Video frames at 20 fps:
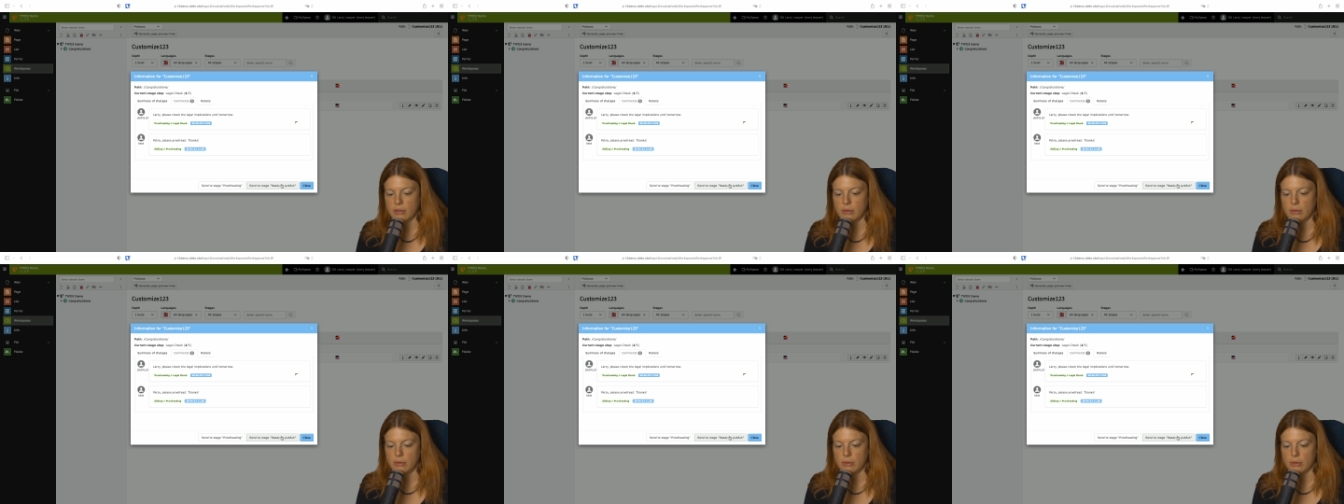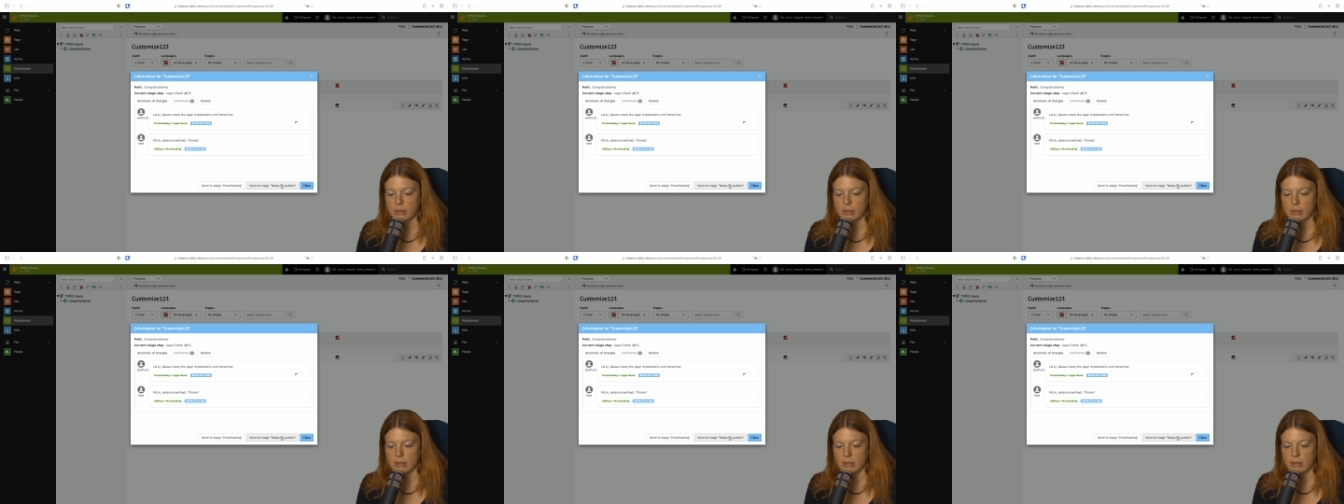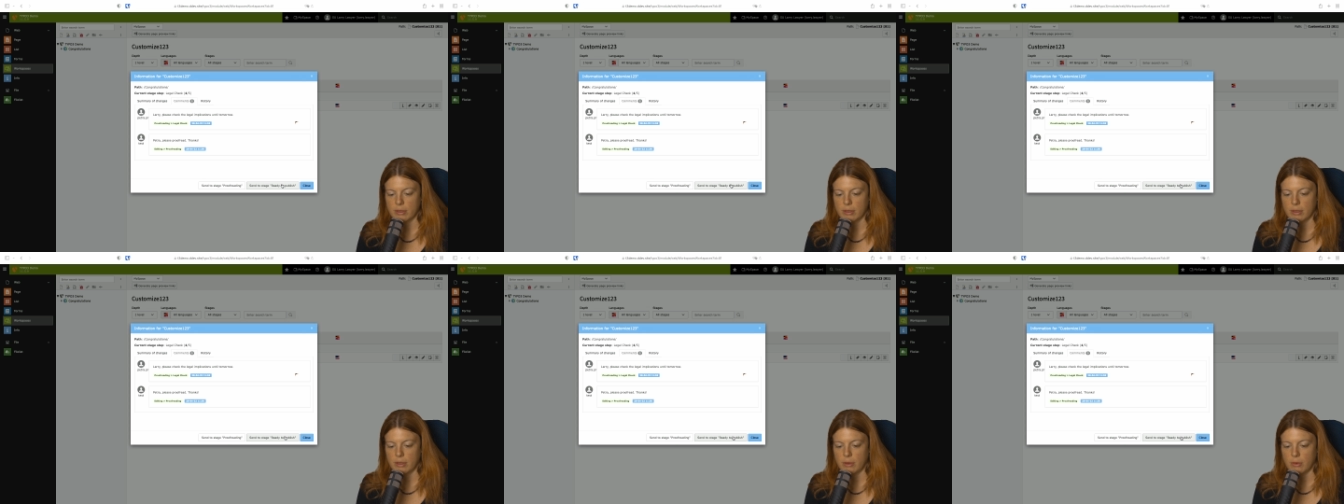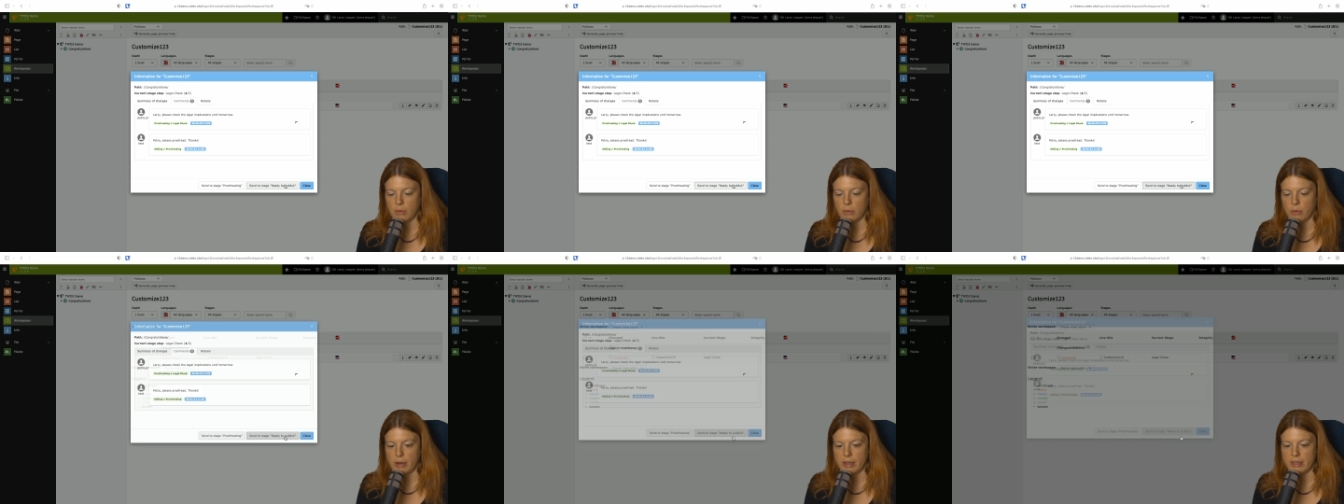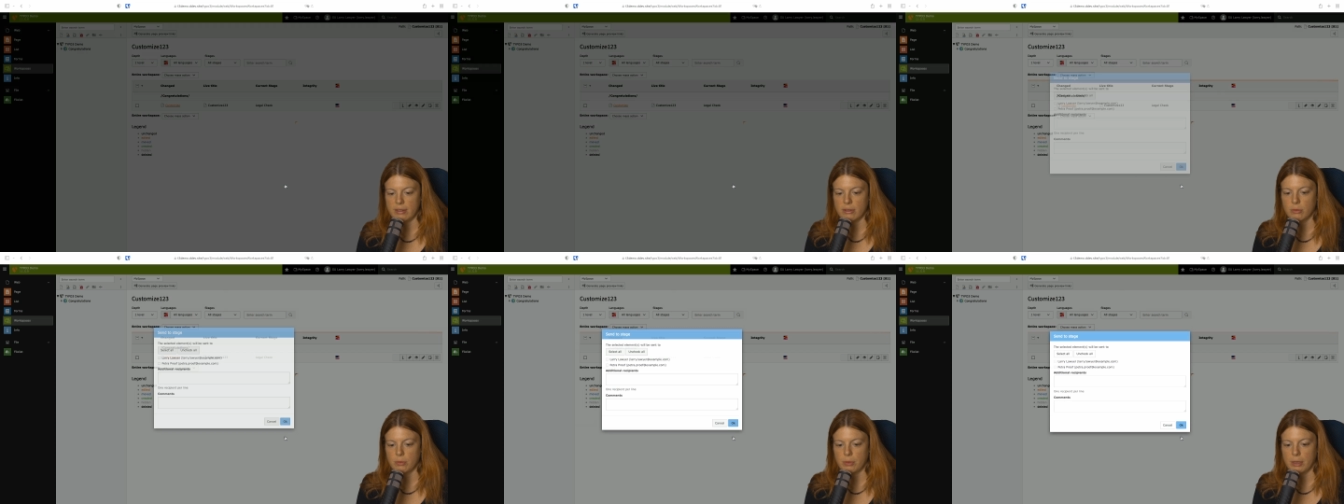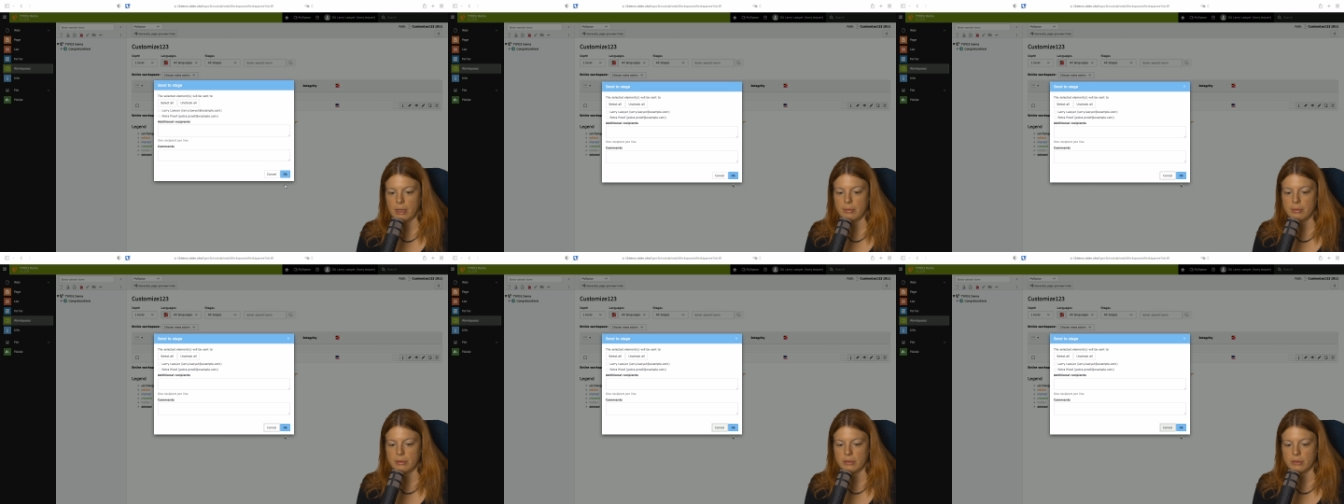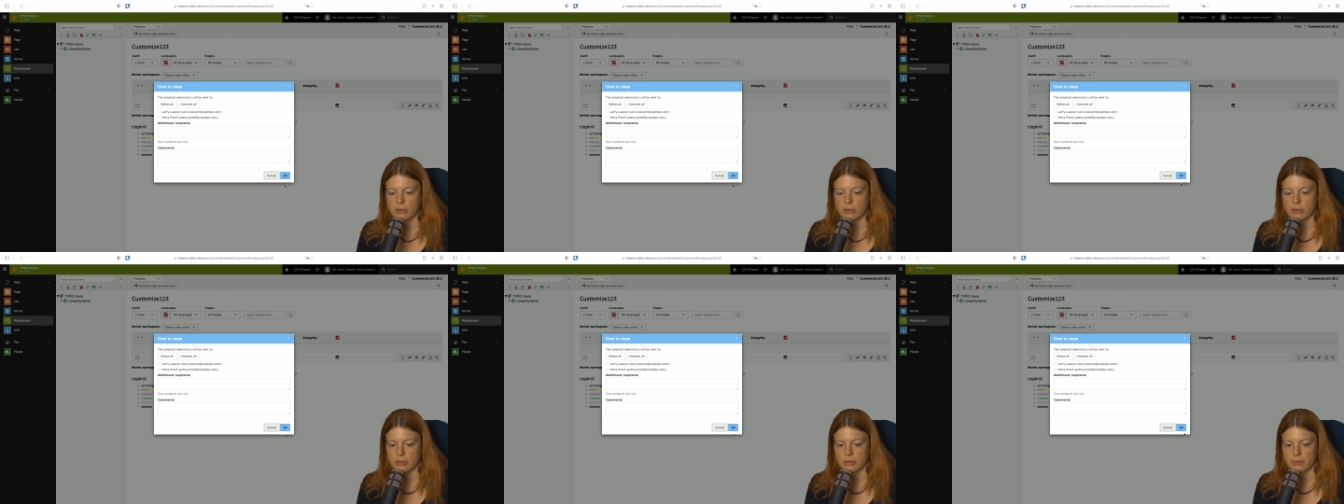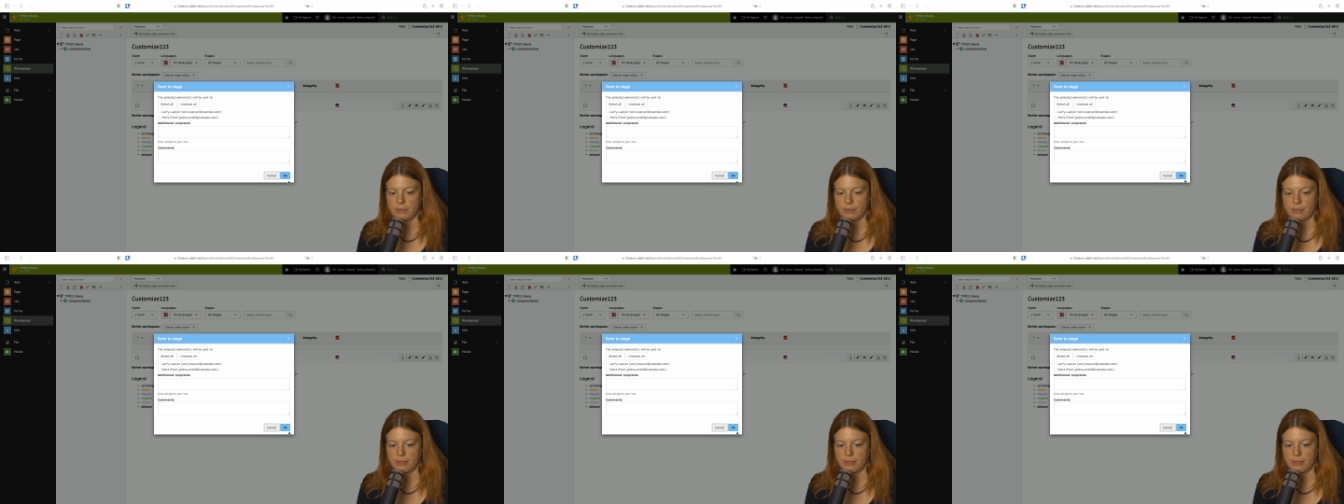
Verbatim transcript: to ready to publish.